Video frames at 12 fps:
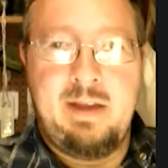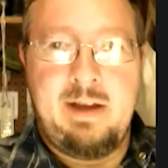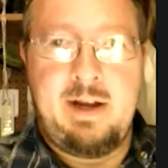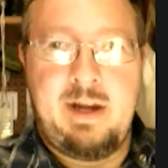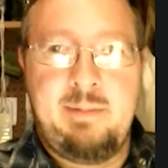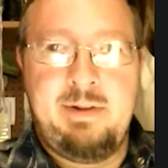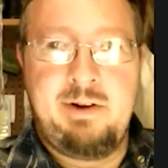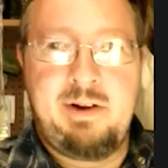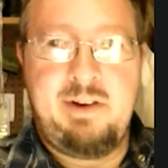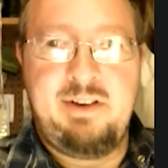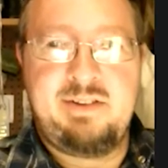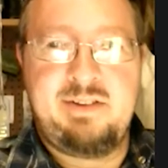I'm here to
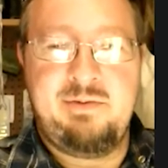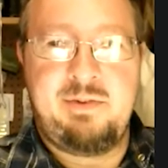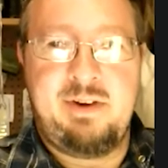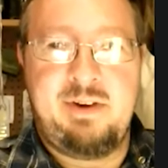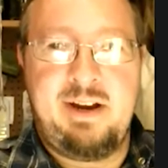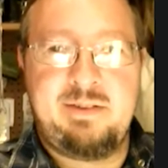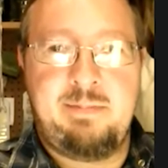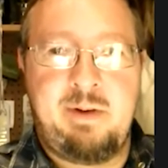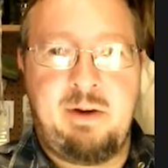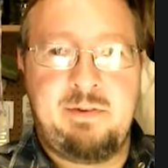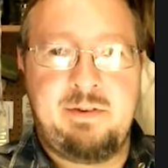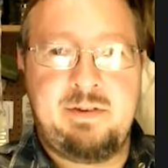audition for an extra
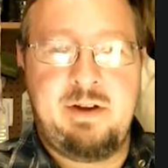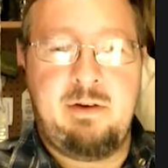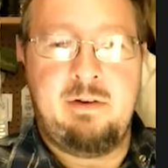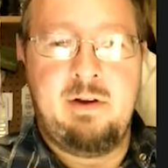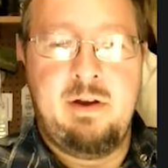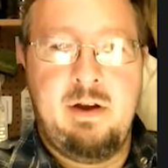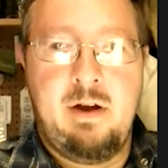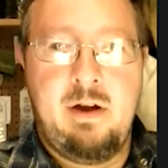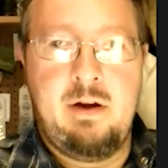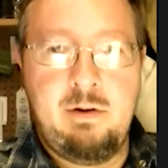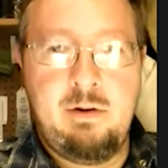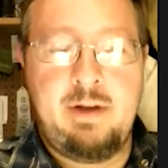part for the show."
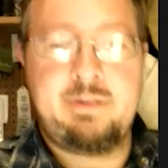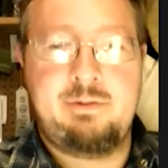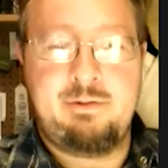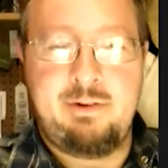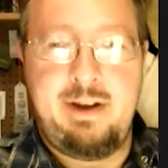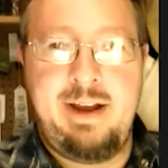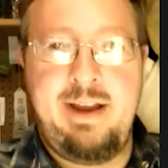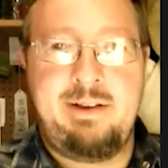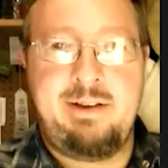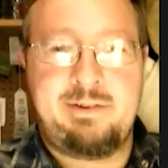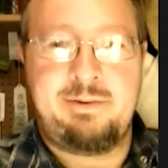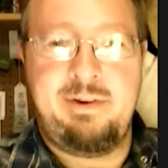"Oh, that's great. That's
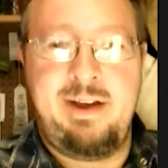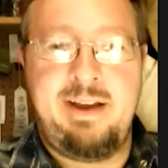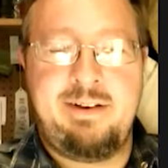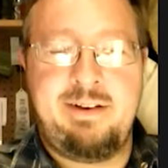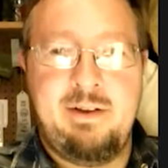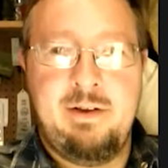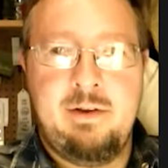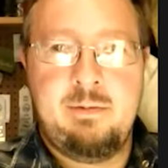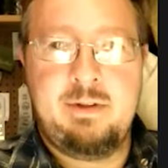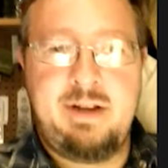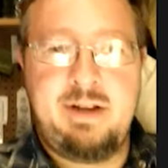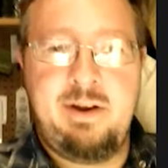great.
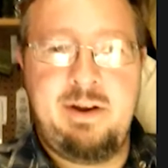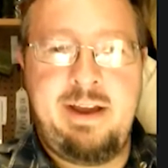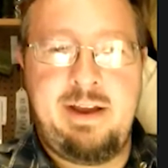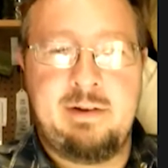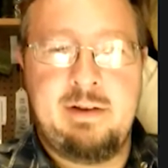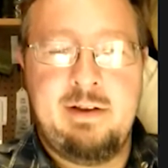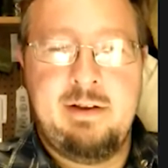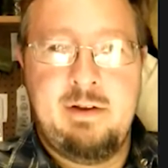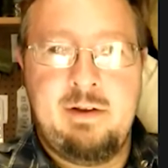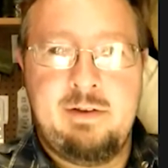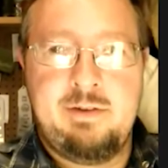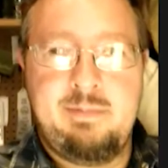What's on your hand?"
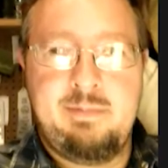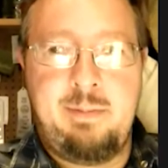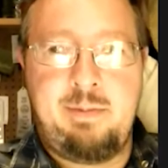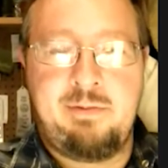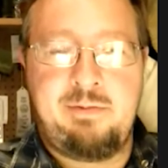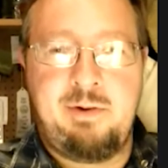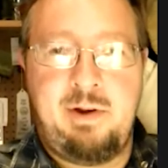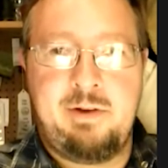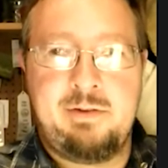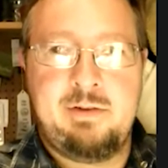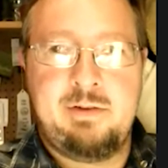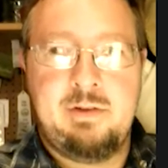"This is my
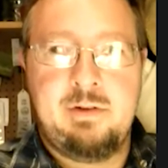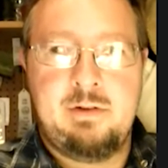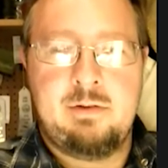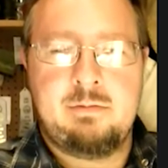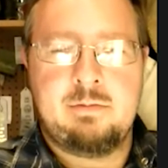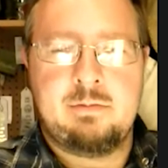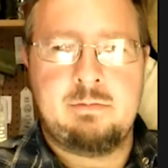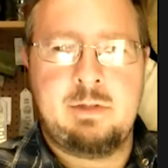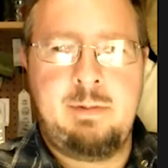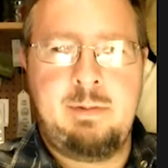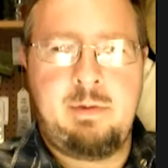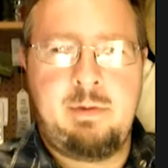portfolios." "What do you
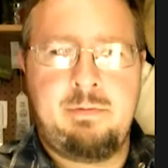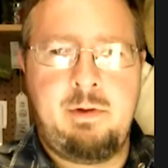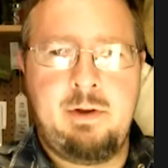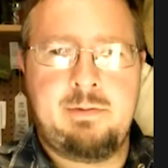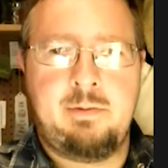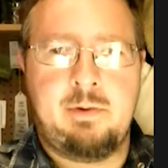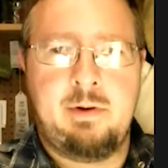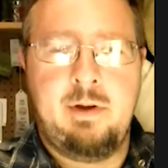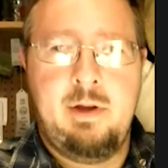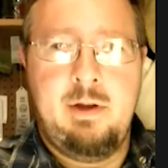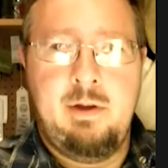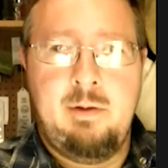bring portfolios for?"
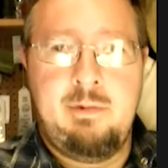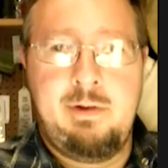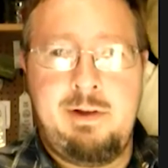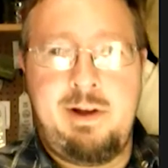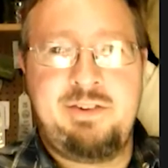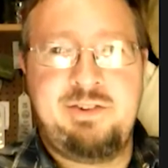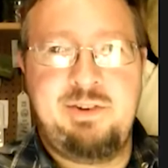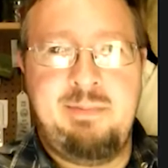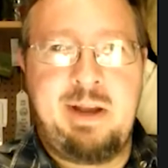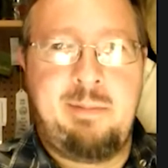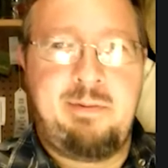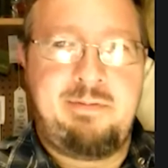"Well, I also do
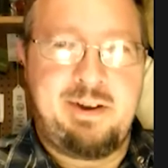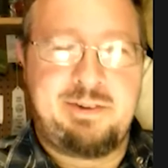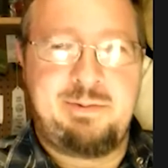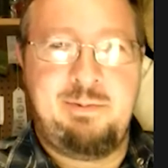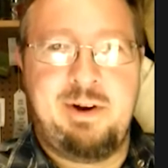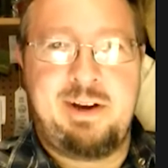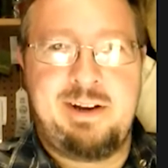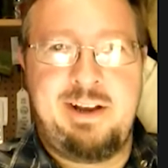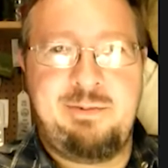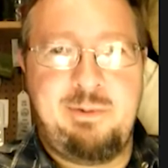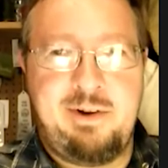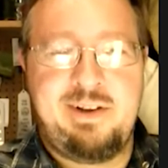makeup effects work, and I
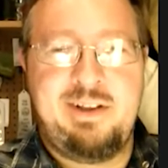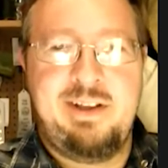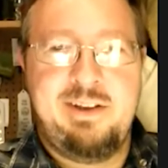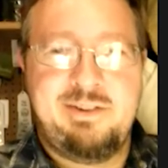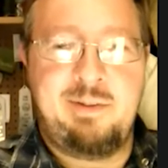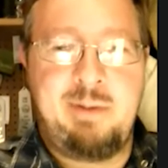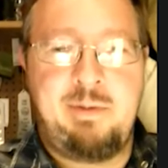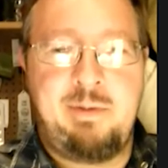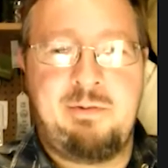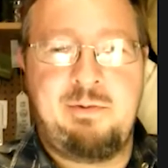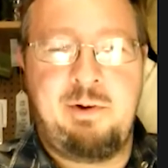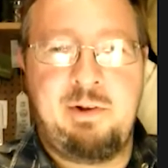just want to show my
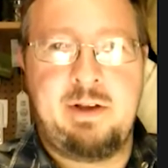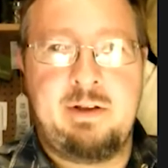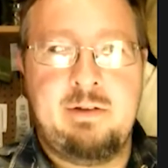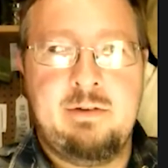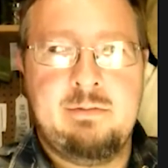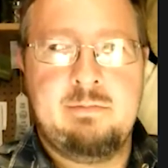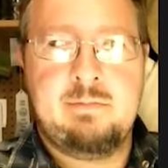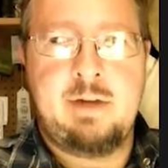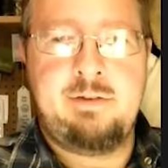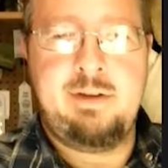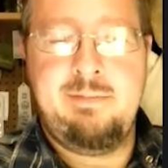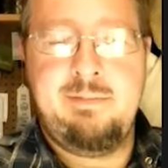portfolio." Like, I
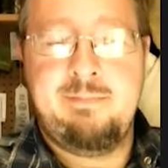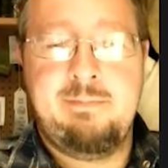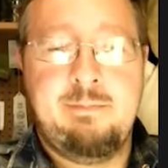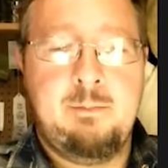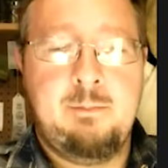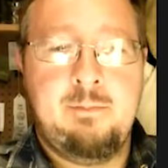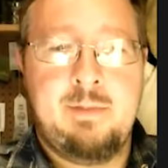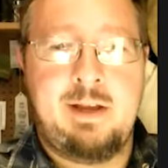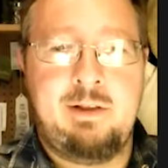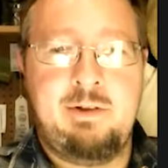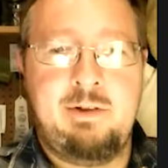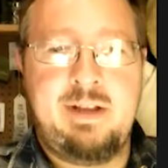see. And he
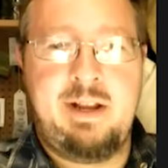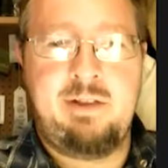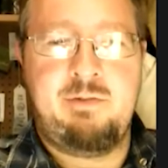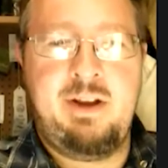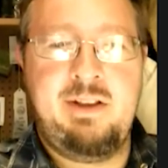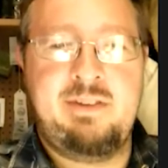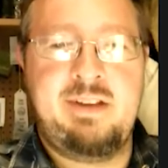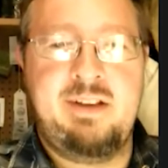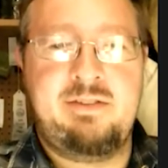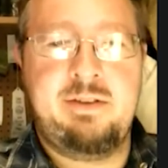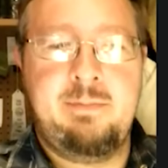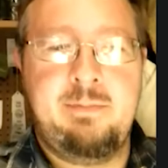looked at it very
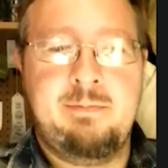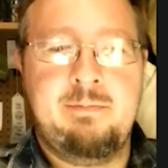intensely.